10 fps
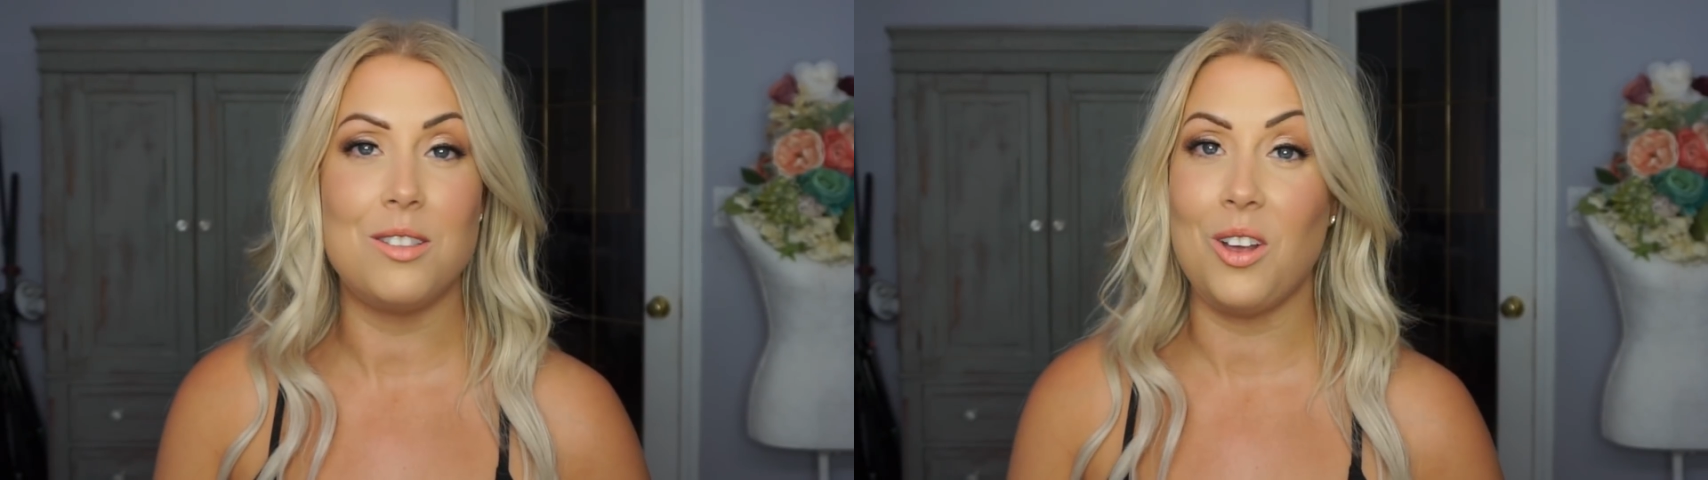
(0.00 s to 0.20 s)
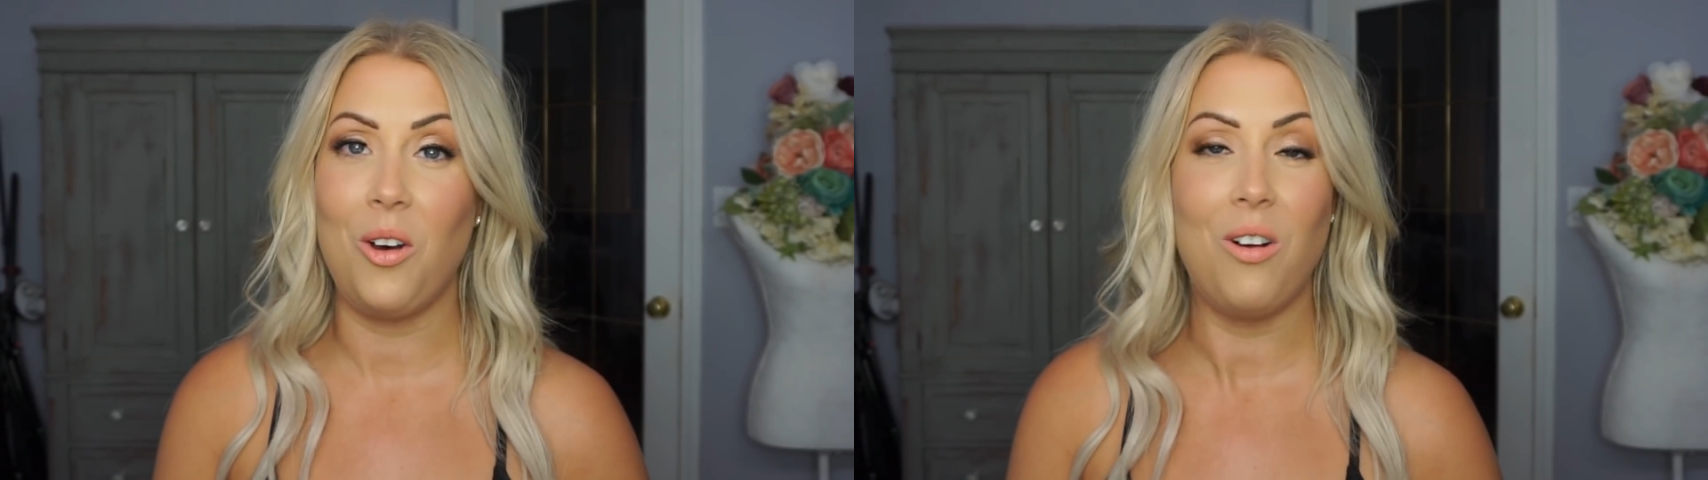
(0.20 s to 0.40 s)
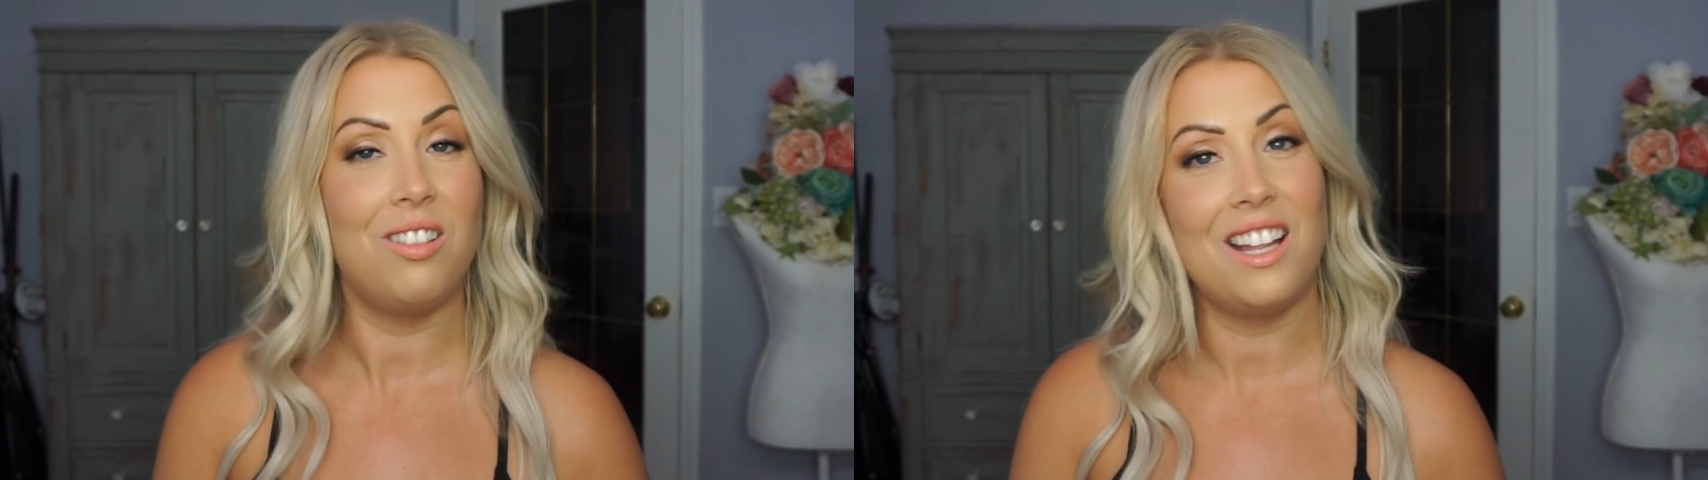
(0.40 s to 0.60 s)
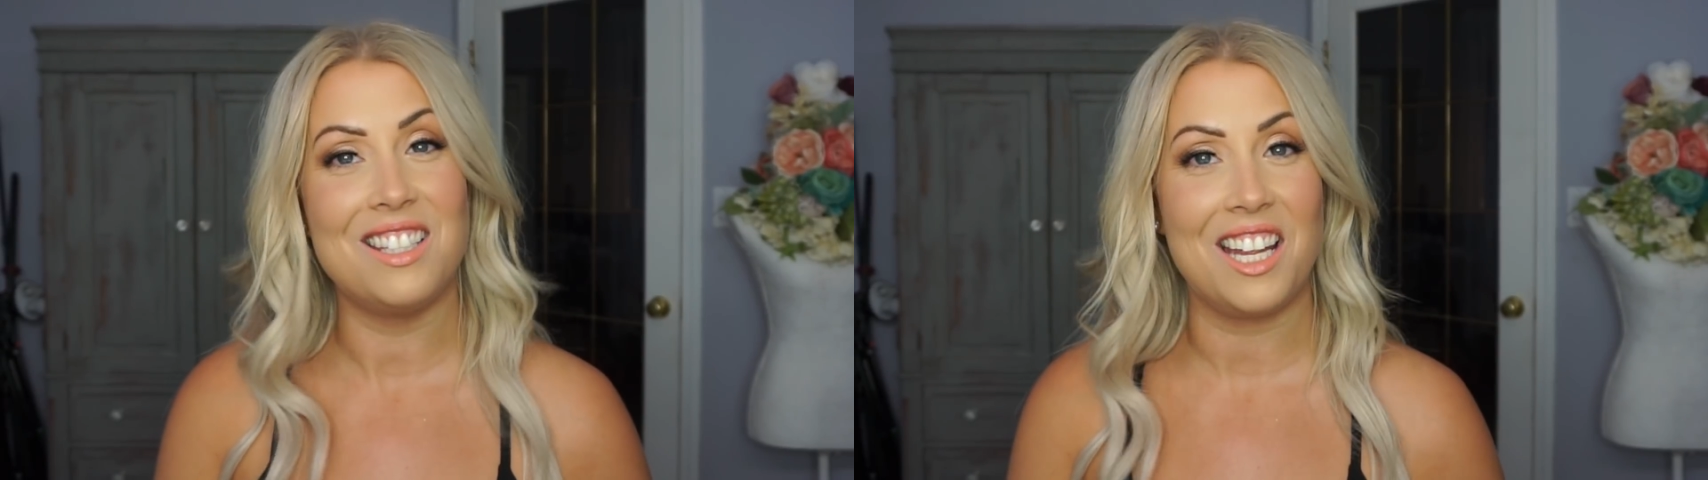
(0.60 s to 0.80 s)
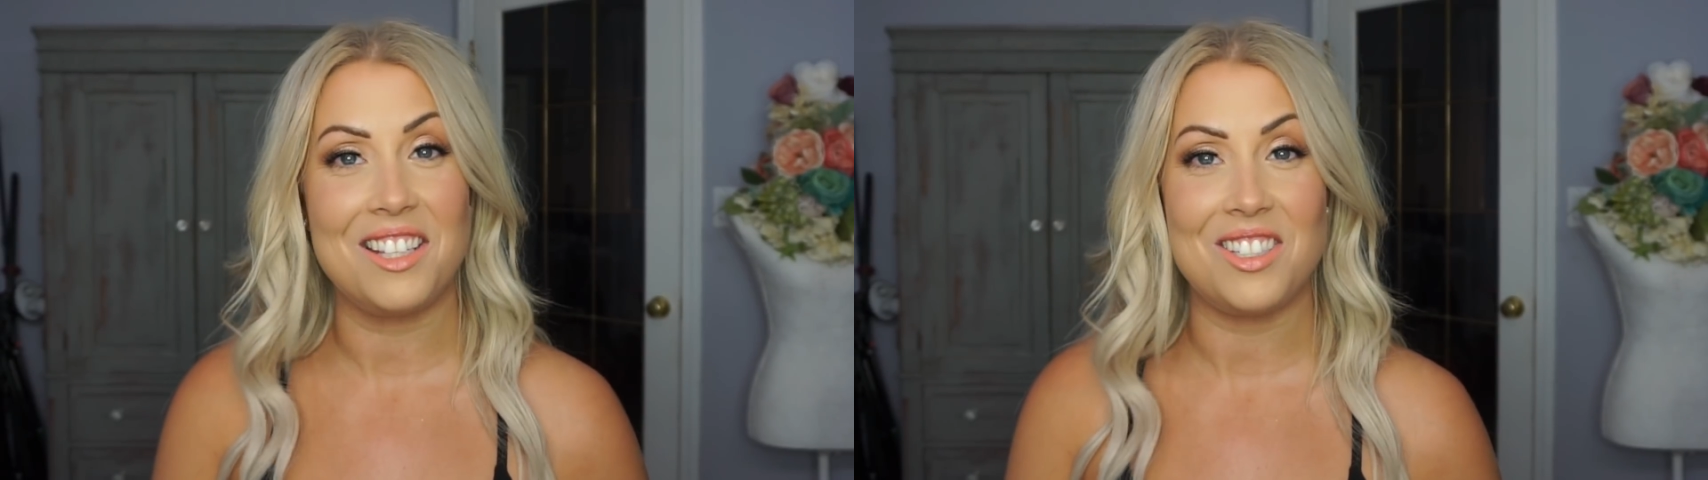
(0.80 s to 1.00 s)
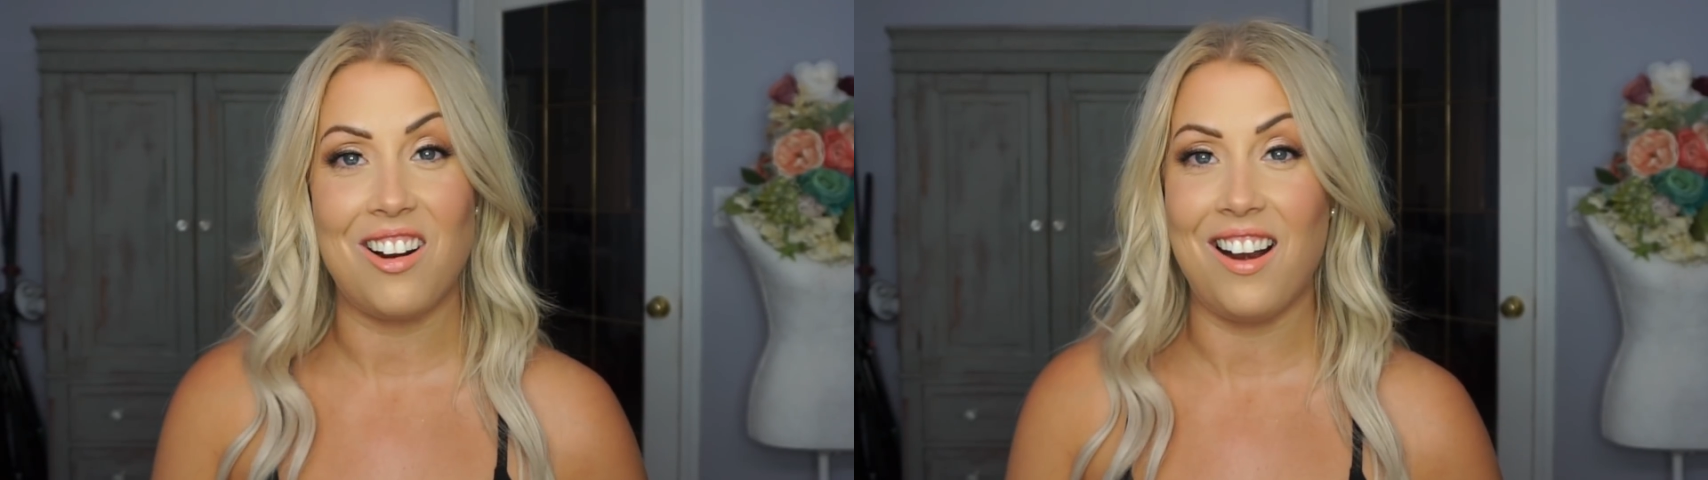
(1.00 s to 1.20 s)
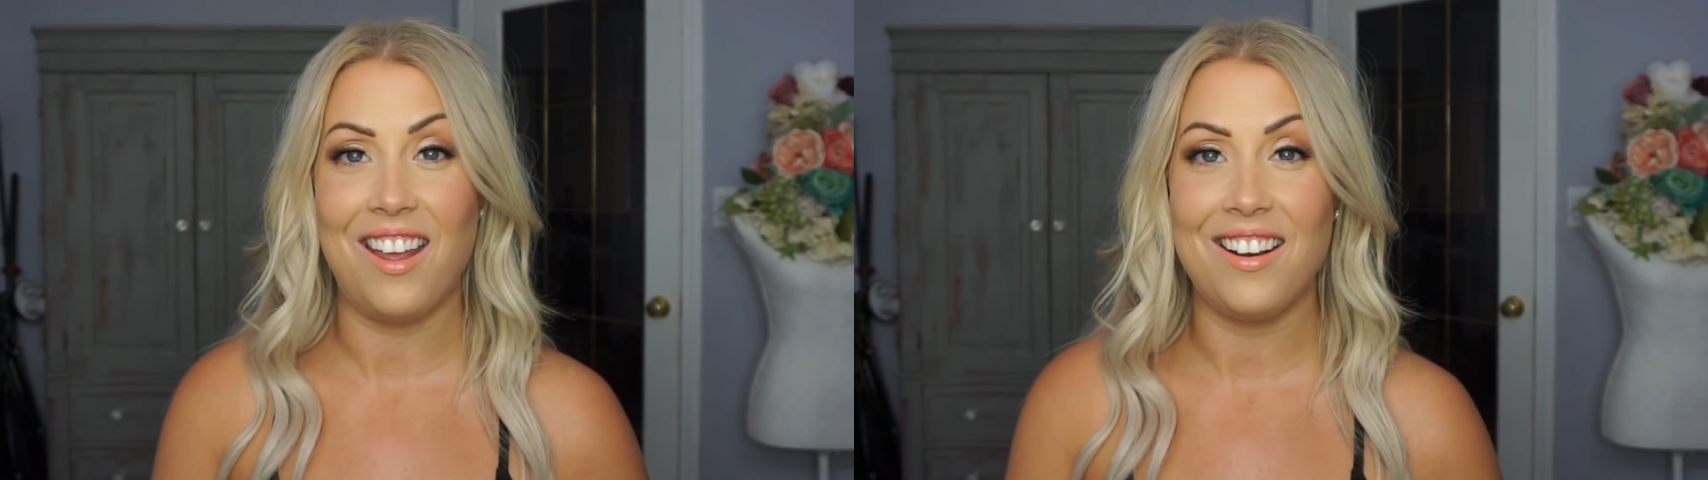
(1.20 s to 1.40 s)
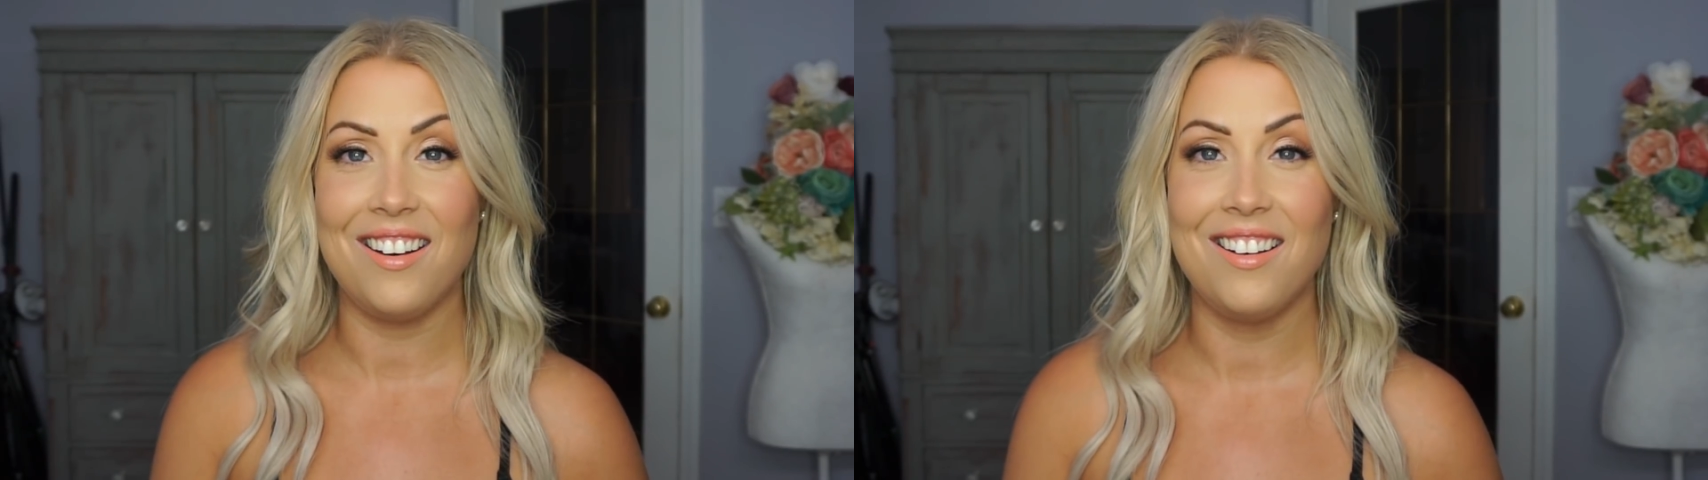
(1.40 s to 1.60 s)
So let's get started.